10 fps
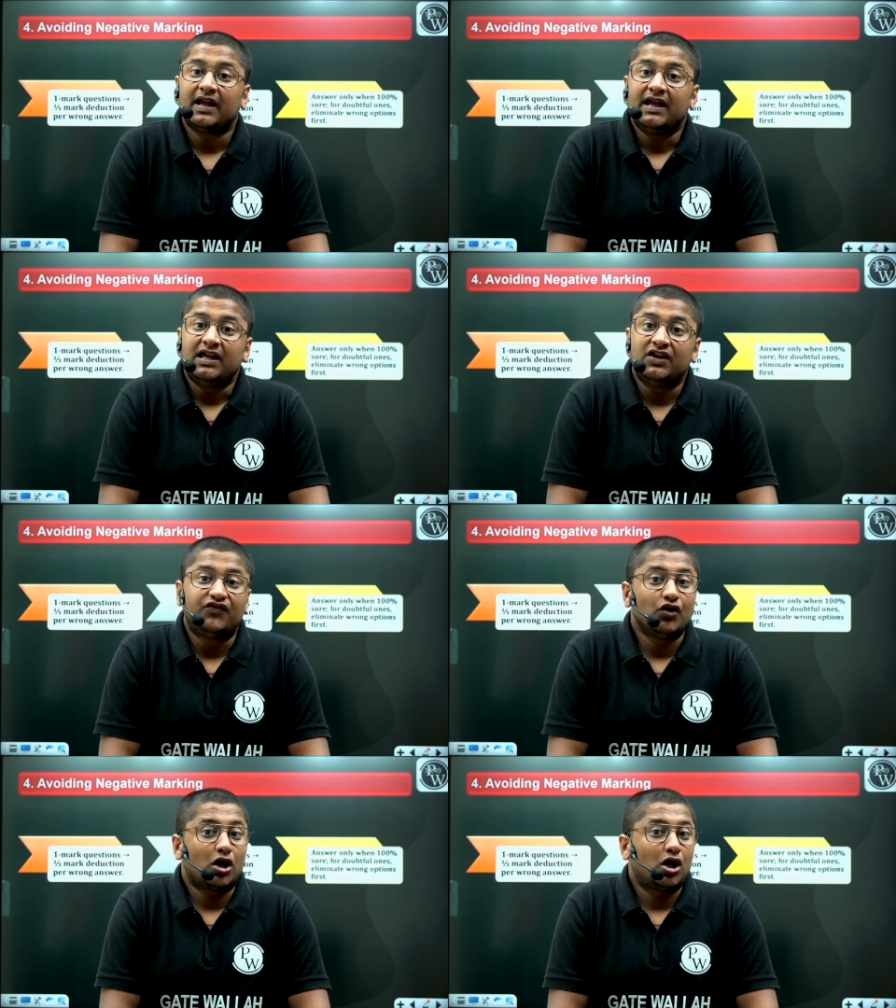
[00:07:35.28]
If you
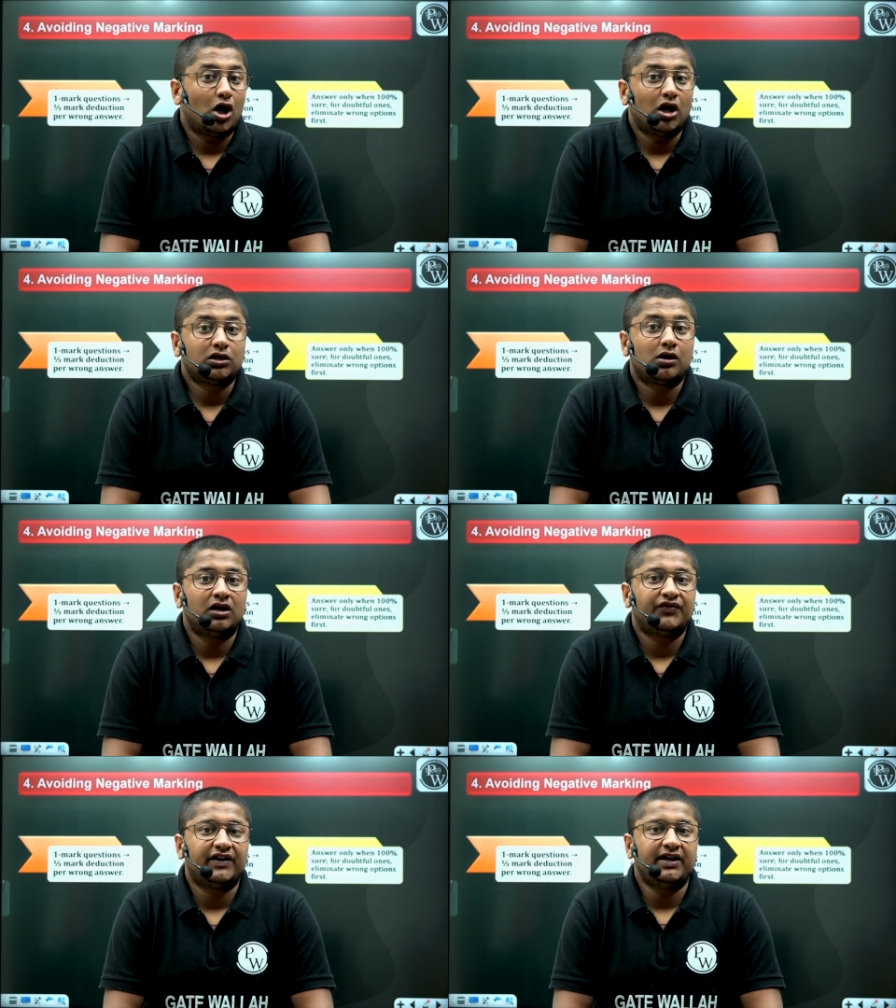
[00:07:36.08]
are not
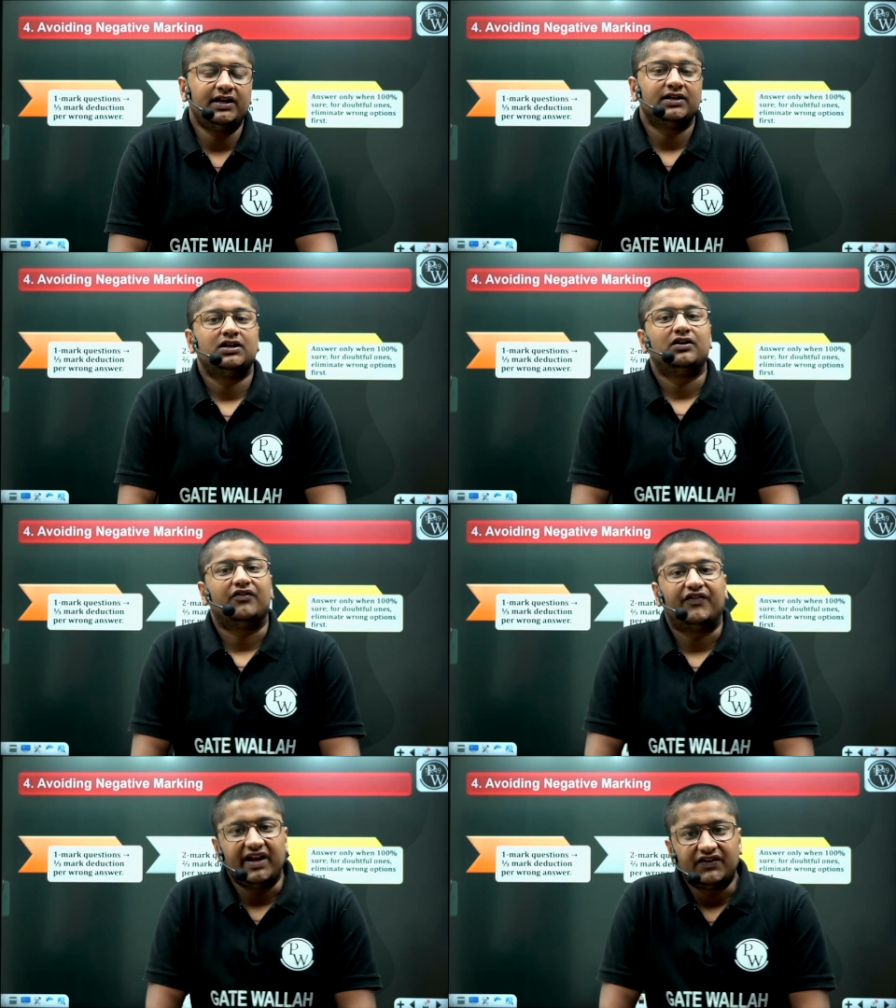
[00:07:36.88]
confident,
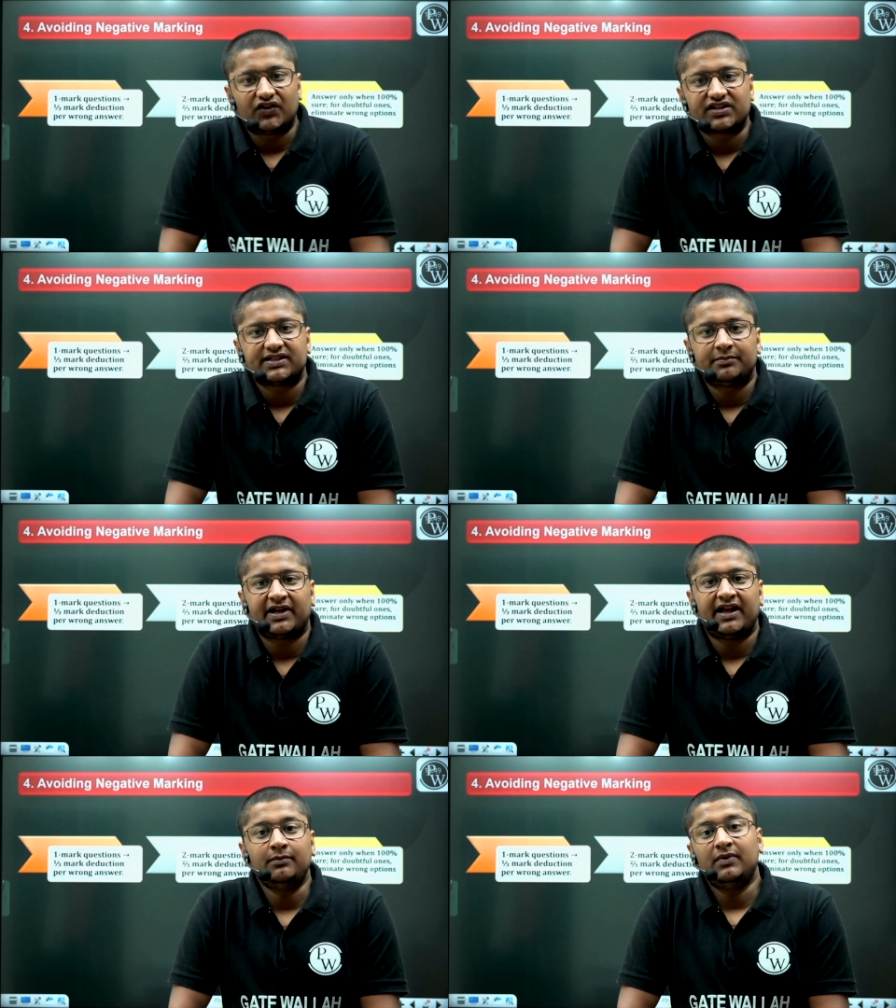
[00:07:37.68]
wait for some
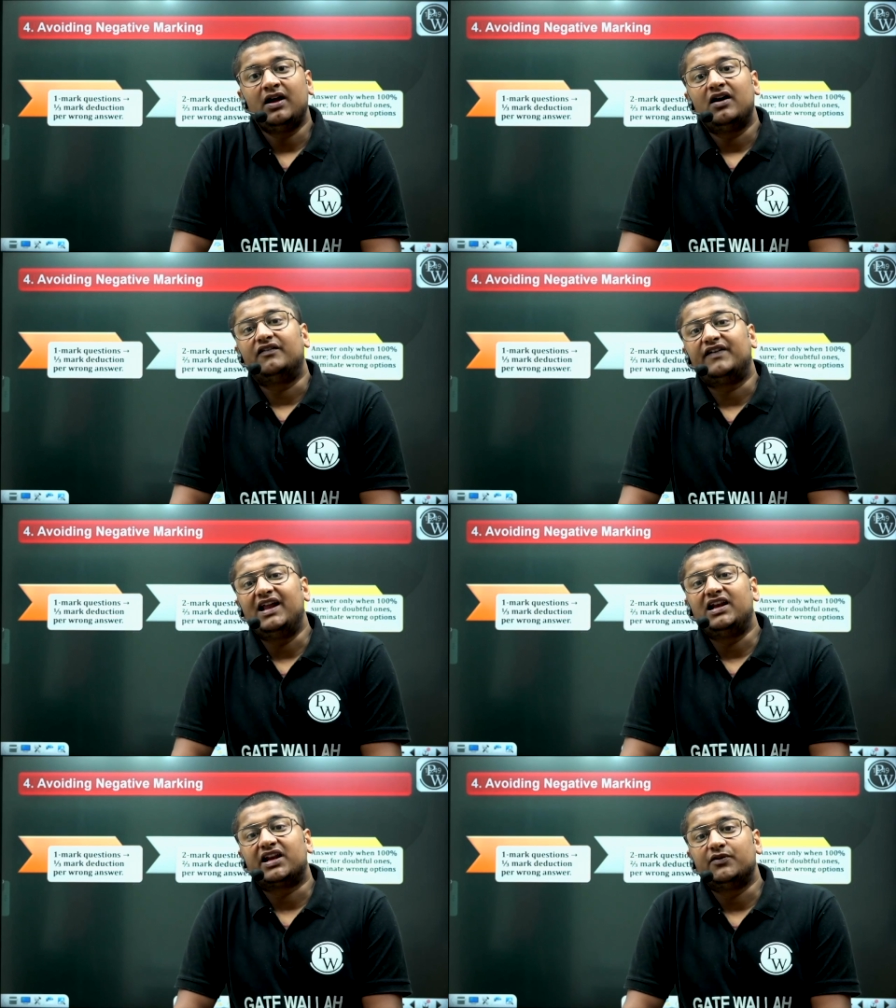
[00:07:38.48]
time while
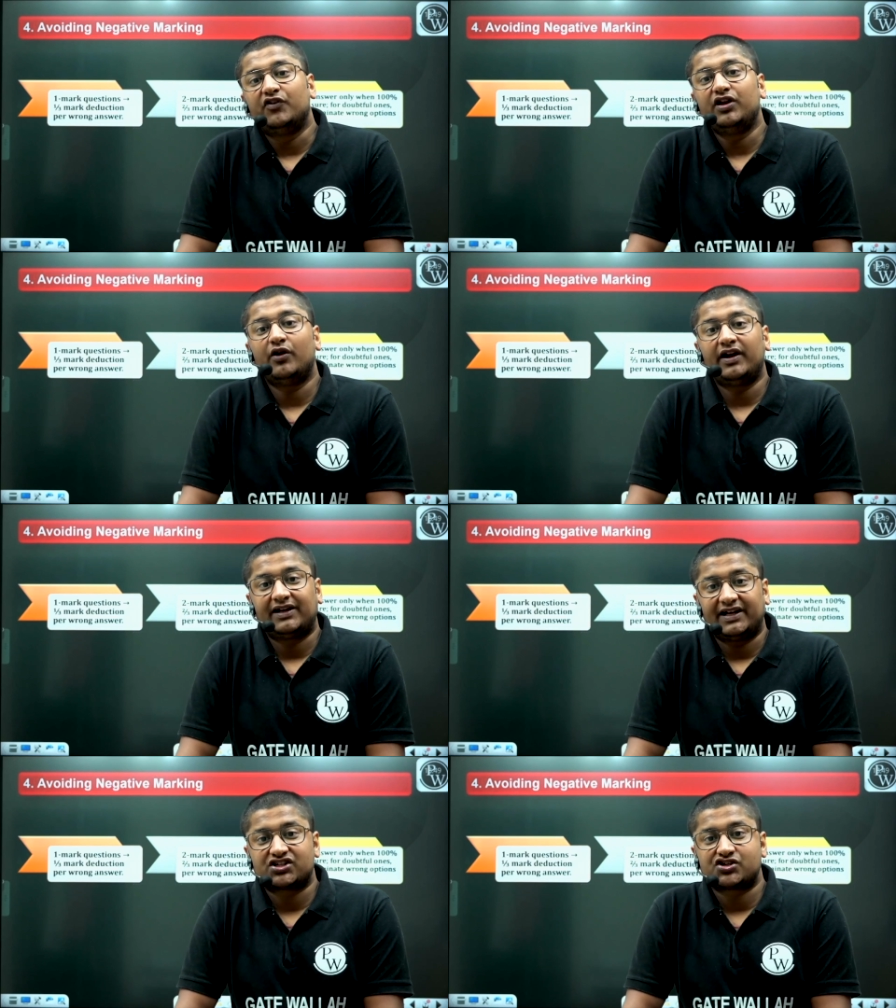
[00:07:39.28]
review and
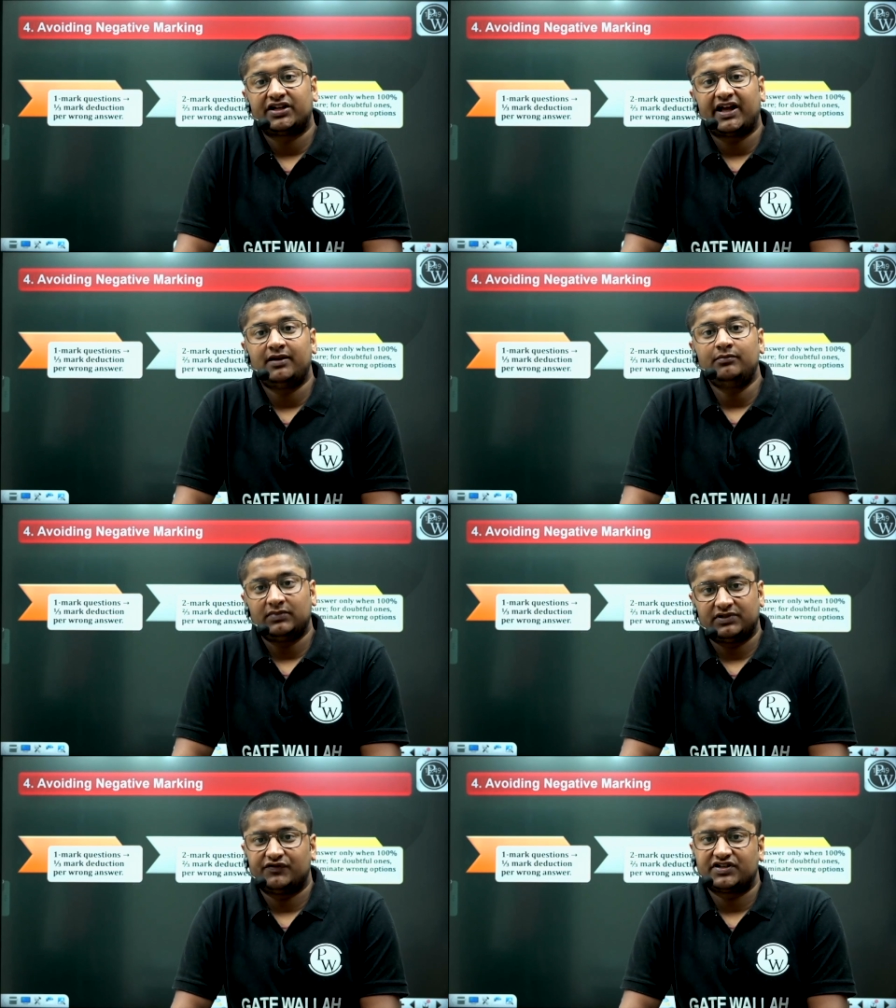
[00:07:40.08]
correction time,
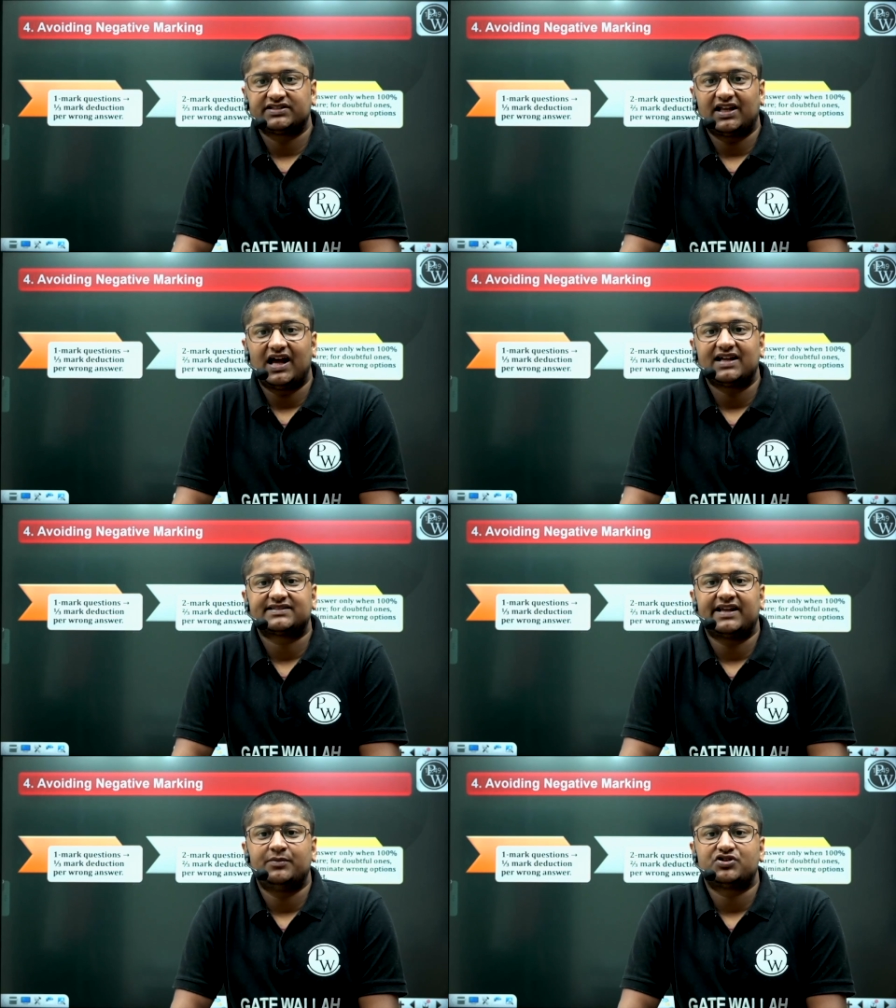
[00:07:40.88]
which is the last
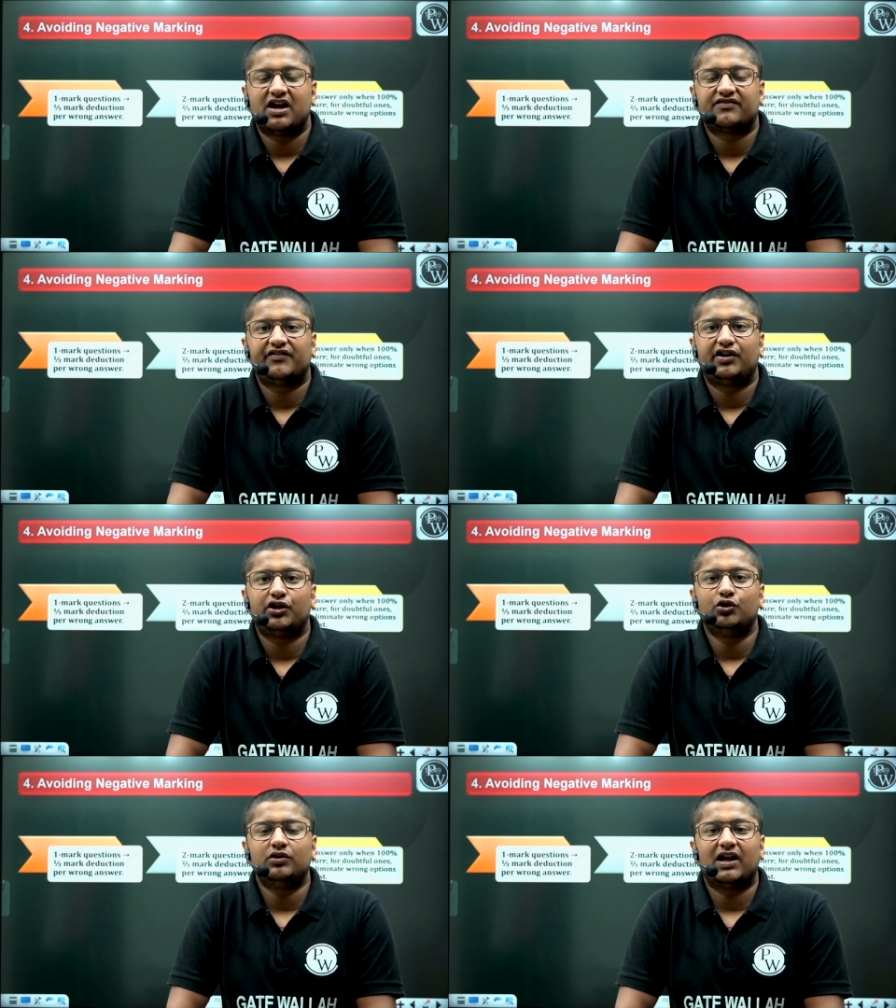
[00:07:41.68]
time which I have given to you,
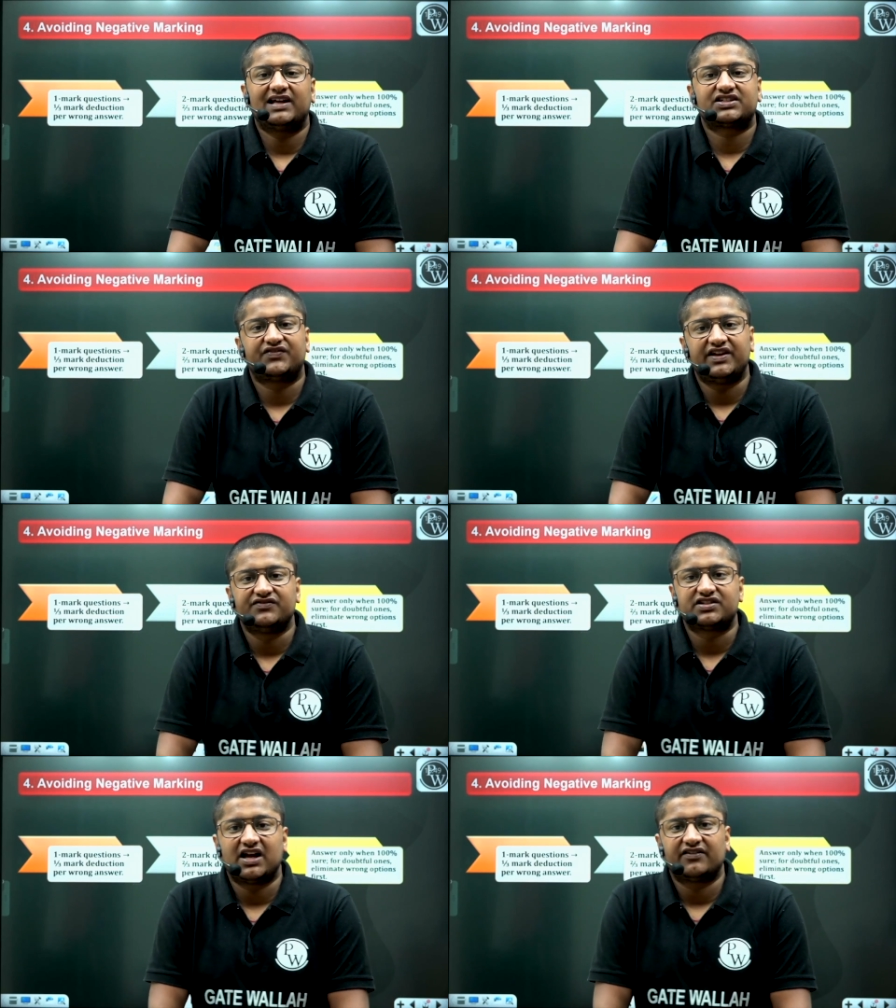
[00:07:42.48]
last phase which
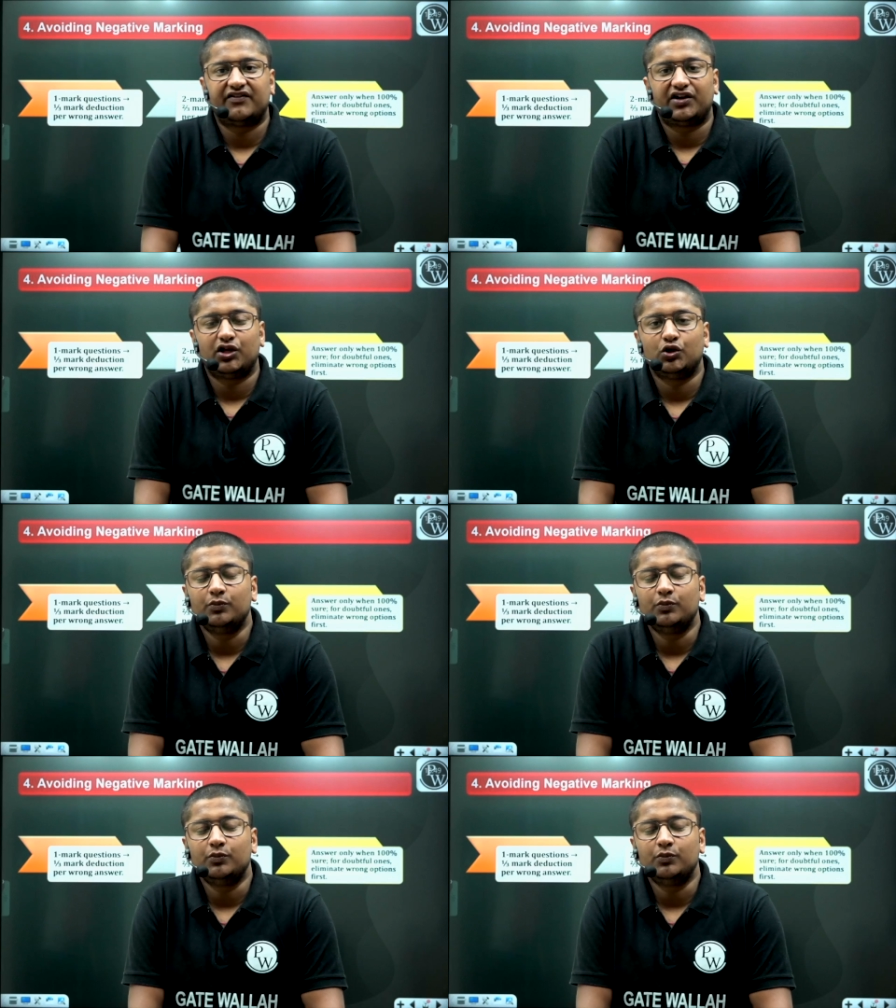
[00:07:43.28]
I have given to you,